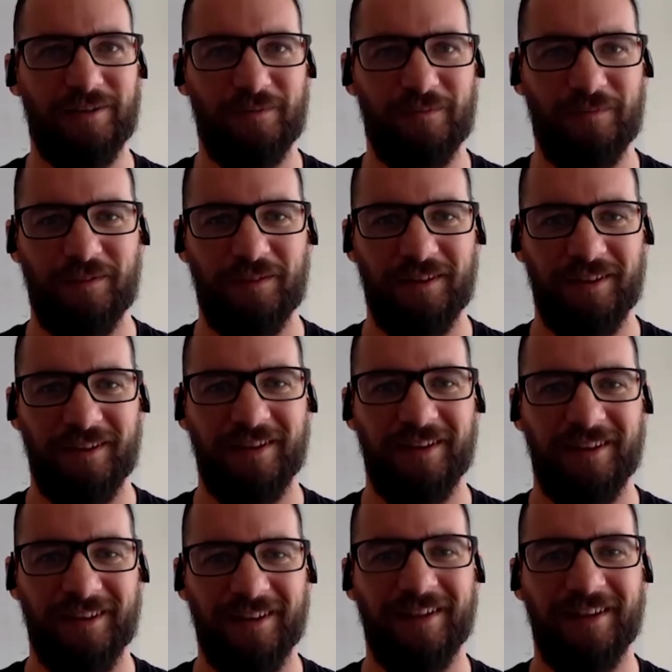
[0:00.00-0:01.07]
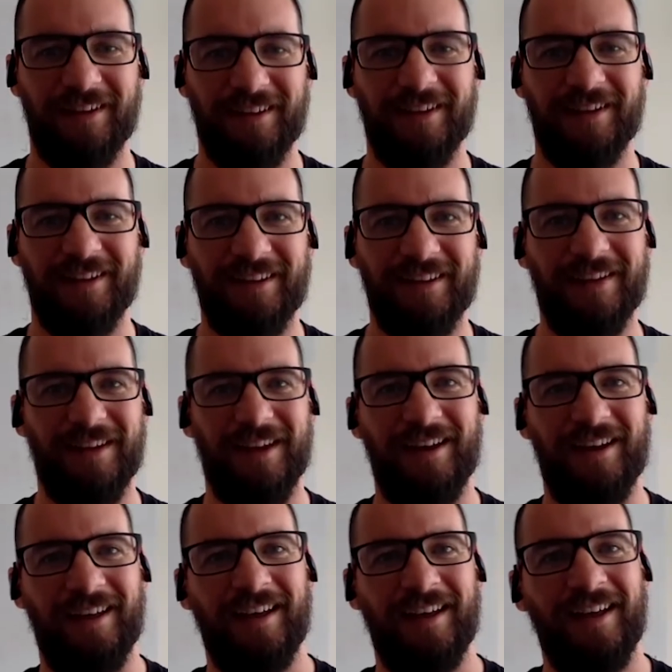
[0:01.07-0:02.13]
Big of, family.
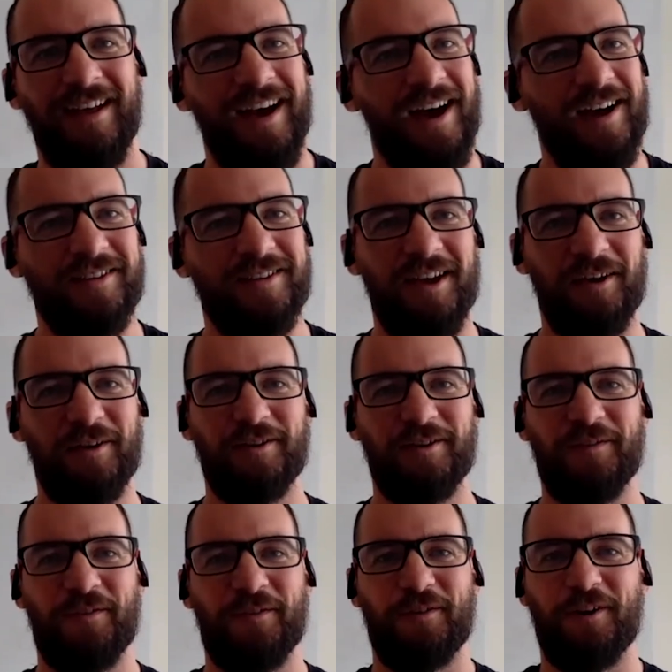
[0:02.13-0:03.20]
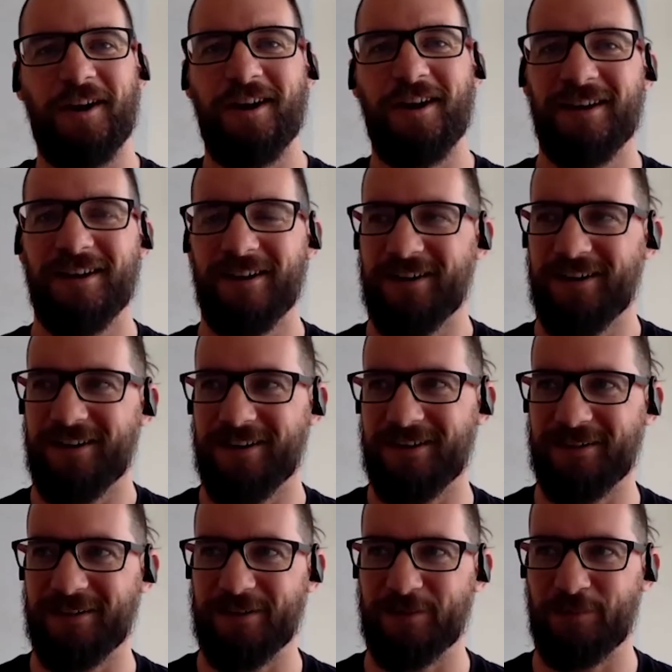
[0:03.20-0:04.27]
Yeah, I was the eldest of three,
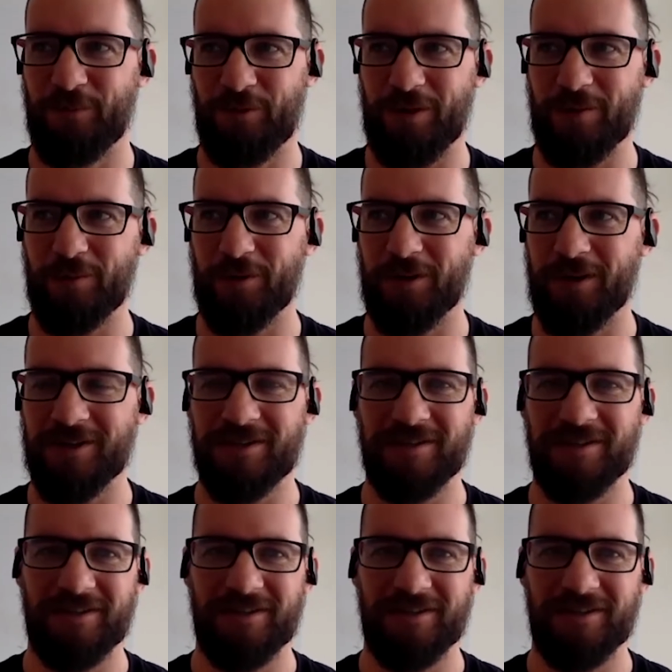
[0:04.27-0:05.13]
um, three boys.